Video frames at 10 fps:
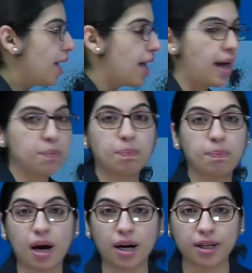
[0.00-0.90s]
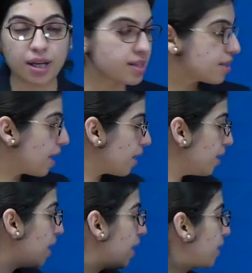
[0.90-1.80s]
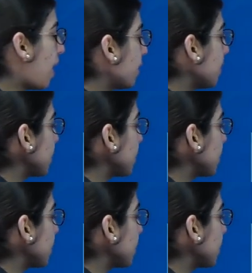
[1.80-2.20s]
and panda sign, that is